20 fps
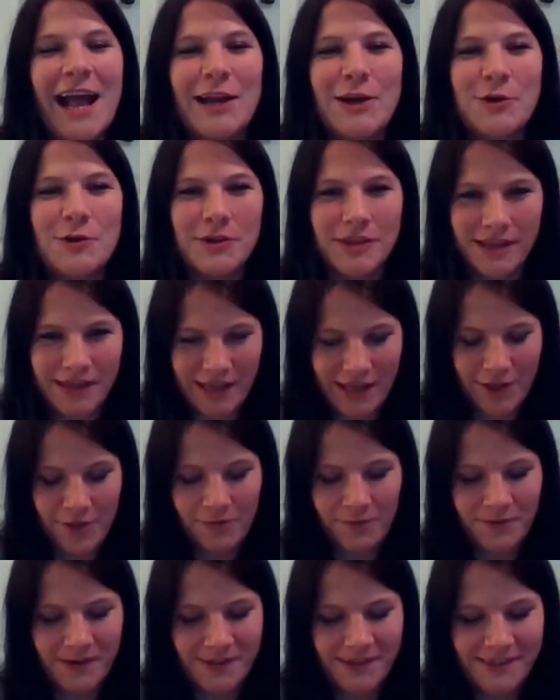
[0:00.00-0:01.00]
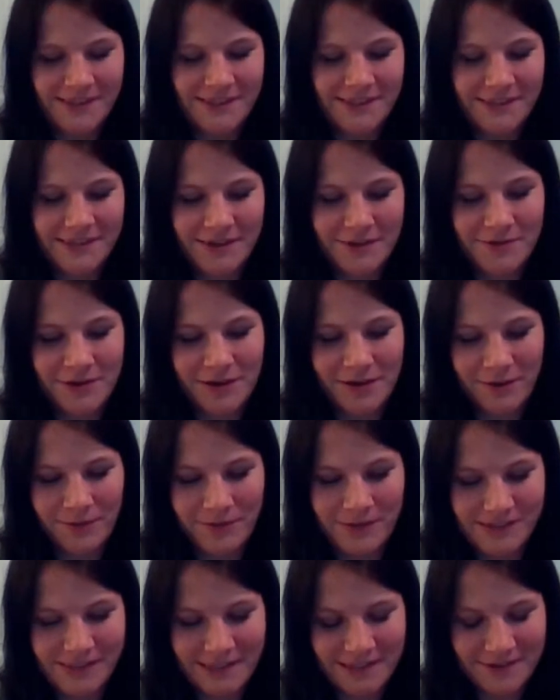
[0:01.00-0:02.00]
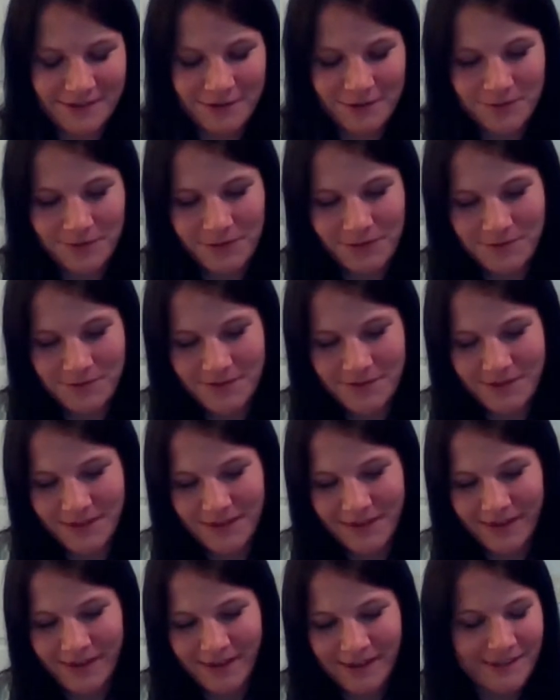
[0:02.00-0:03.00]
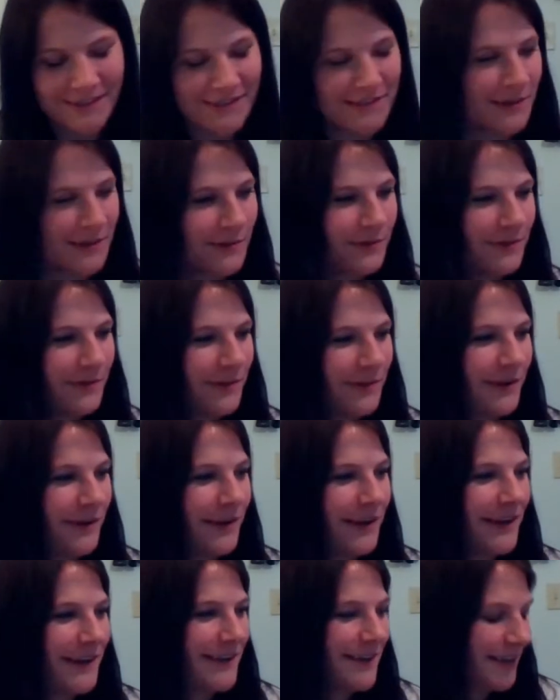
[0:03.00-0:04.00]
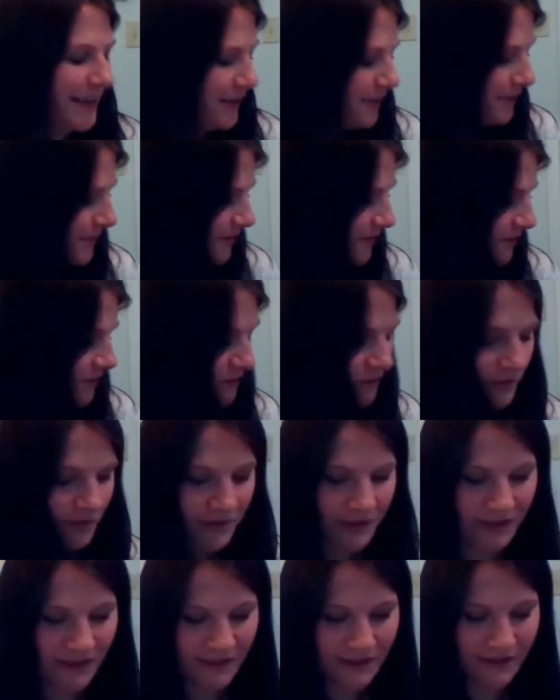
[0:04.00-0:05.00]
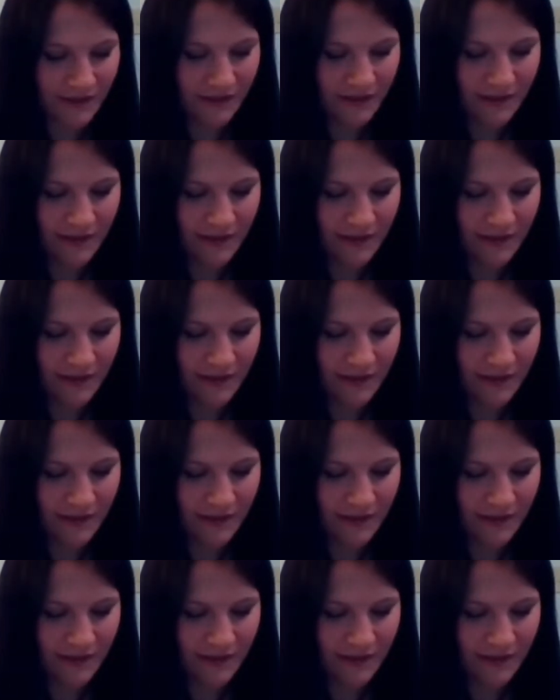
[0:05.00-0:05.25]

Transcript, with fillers: I know you like elephants, stone elephants. I don't know if you like stone or uh, elephant jewelry.